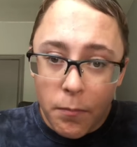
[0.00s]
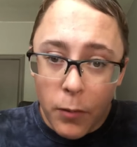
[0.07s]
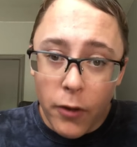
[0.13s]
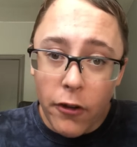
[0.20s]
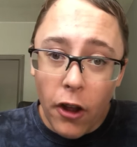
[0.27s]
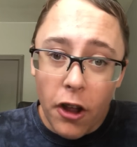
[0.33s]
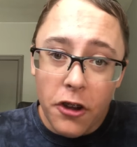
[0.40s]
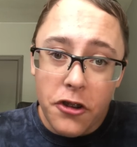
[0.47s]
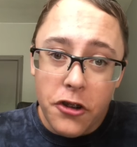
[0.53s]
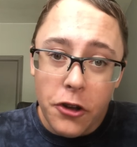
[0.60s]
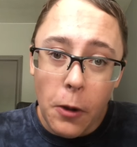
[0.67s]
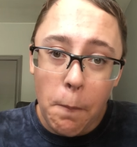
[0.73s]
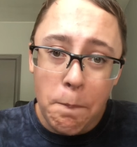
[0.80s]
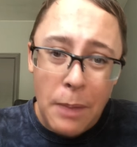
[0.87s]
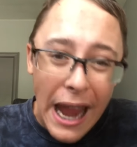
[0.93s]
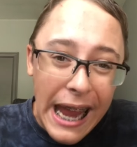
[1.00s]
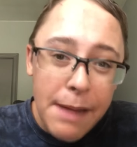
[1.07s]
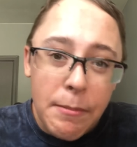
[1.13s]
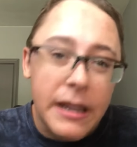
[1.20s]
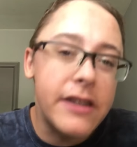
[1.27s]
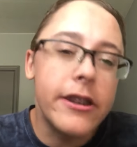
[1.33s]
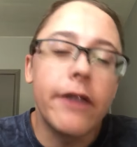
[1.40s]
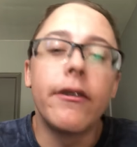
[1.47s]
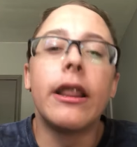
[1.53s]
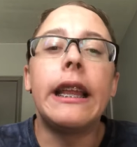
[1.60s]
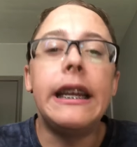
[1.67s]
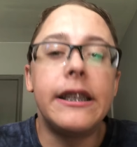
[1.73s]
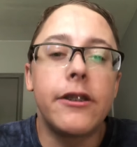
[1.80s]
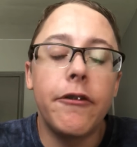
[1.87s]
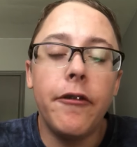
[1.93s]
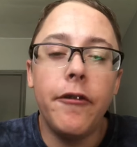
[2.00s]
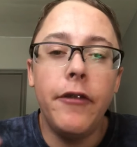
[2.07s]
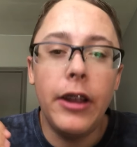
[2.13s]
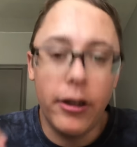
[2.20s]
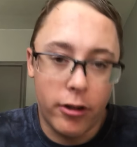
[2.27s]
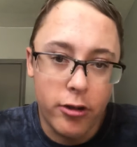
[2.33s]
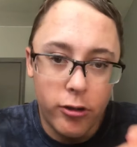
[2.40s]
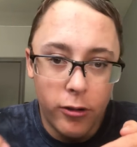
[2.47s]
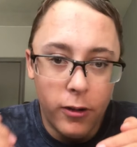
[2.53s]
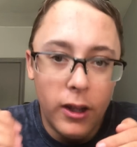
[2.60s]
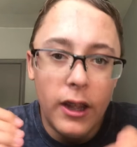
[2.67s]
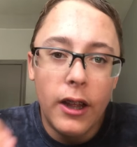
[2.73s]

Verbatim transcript: Moving on to payments of a leased vehicle.